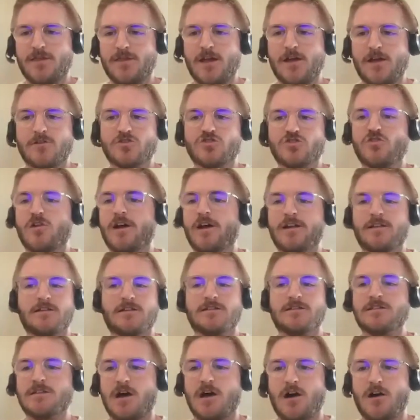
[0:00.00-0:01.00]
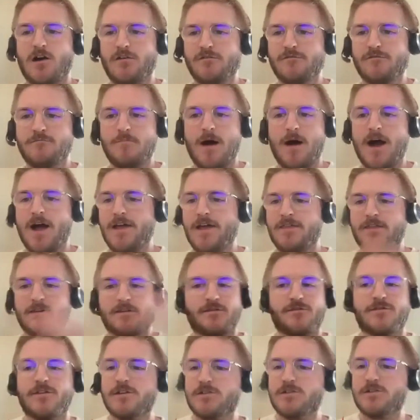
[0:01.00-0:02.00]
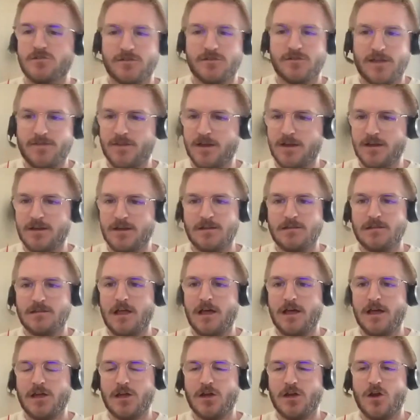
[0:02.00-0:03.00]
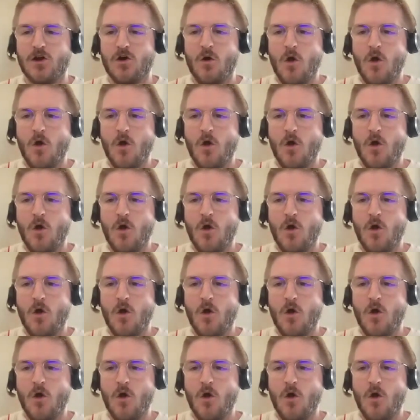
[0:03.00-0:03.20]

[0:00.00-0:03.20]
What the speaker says: they are trying to solve by this feature that they did like.